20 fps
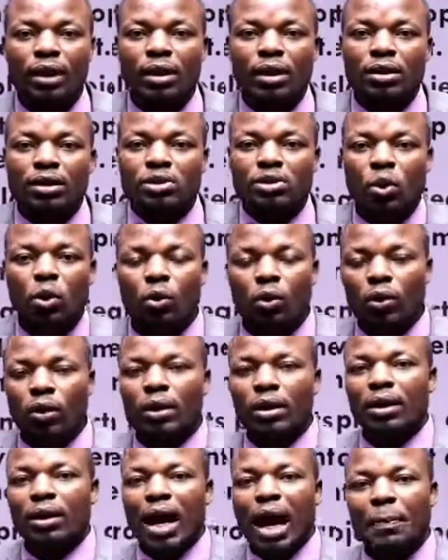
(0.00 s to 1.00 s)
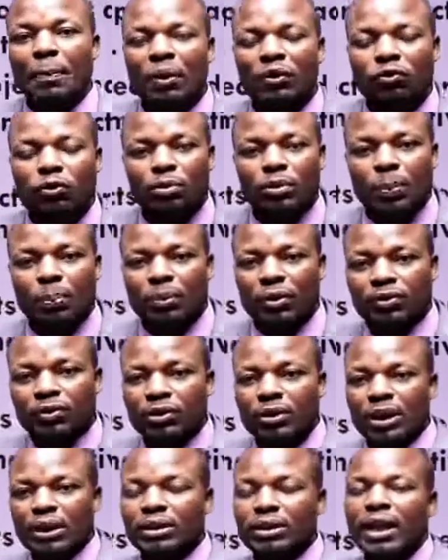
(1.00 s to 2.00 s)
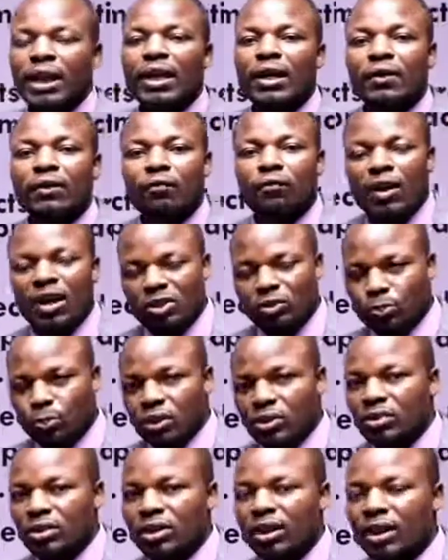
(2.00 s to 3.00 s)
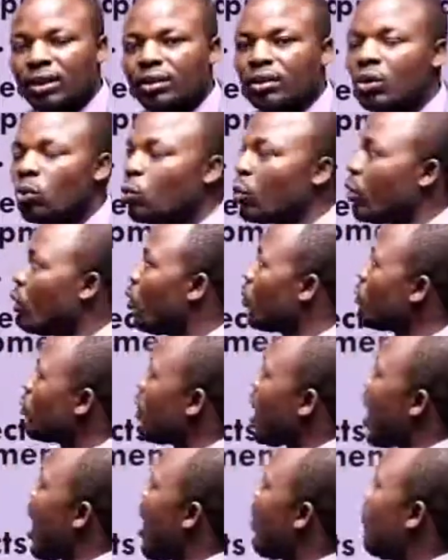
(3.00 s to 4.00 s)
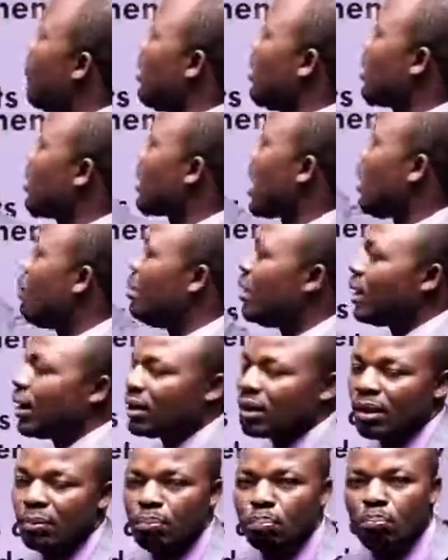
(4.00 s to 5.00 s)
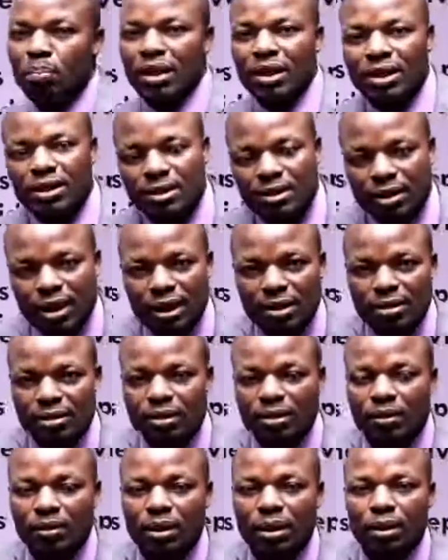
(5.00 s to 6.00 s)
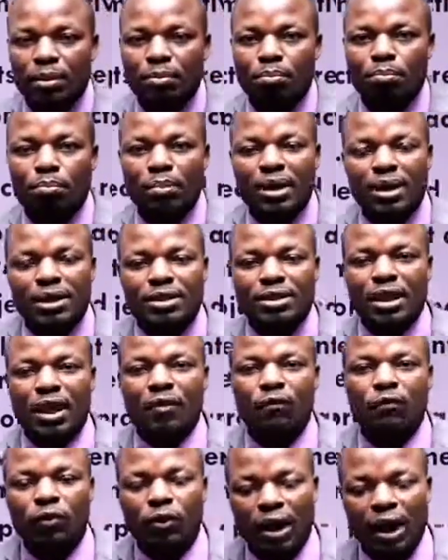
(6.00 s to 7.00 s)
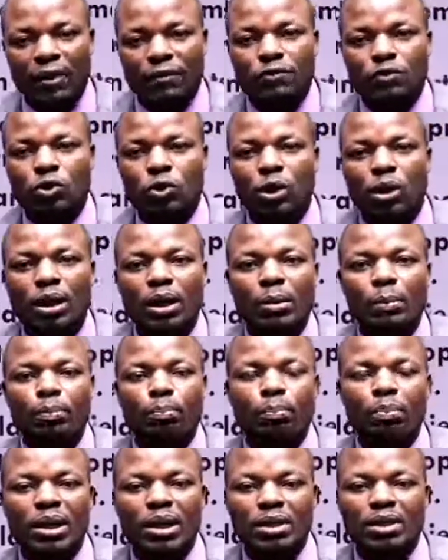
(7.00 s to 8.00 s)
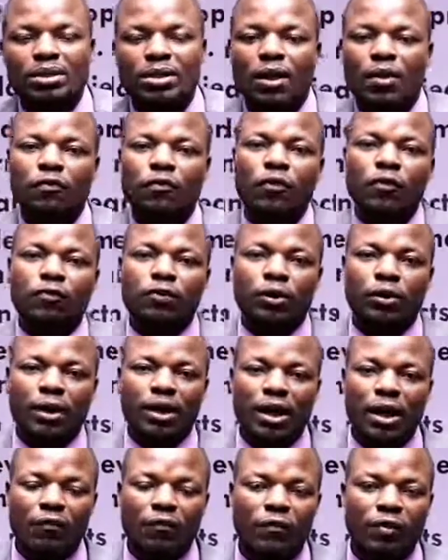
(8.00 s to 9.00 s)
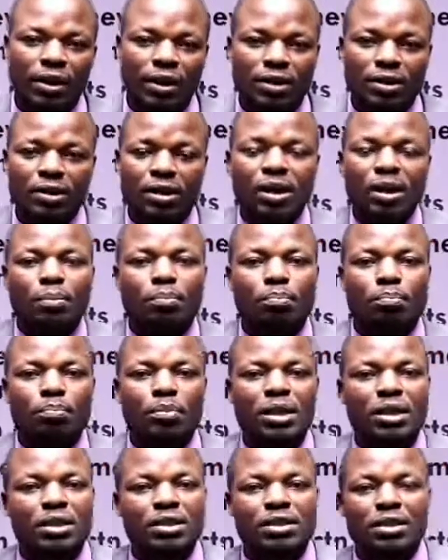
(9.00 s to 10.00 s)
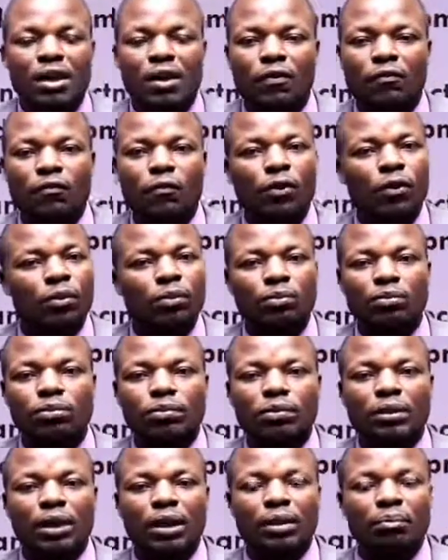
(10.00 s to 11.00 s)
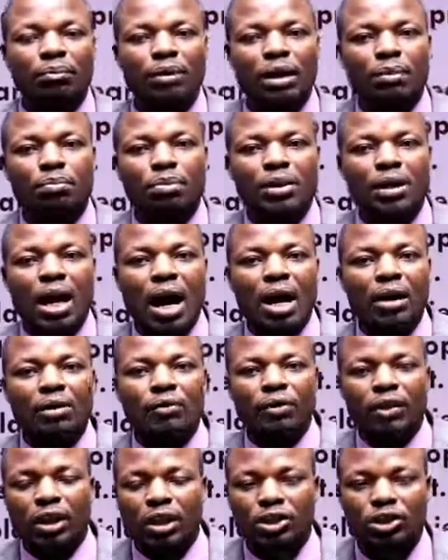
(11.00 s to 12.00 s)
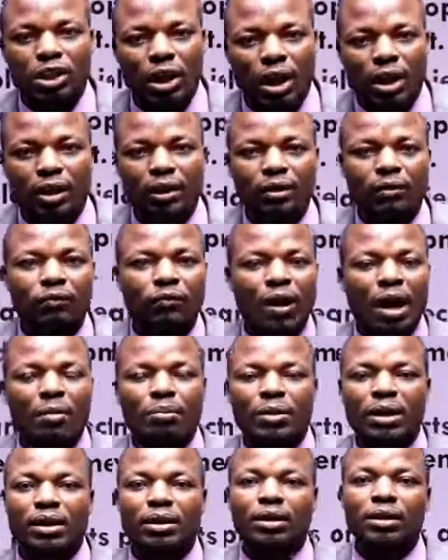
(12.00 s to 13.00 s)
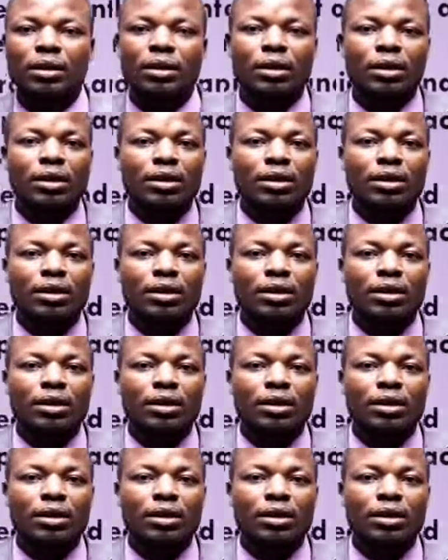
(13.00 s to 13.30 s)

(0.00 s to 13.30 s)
So apart from the president and vice president, we also have cabinet ministers. Minister for livestock, minister for foreign affairs, minister for maybe agriculture and farming.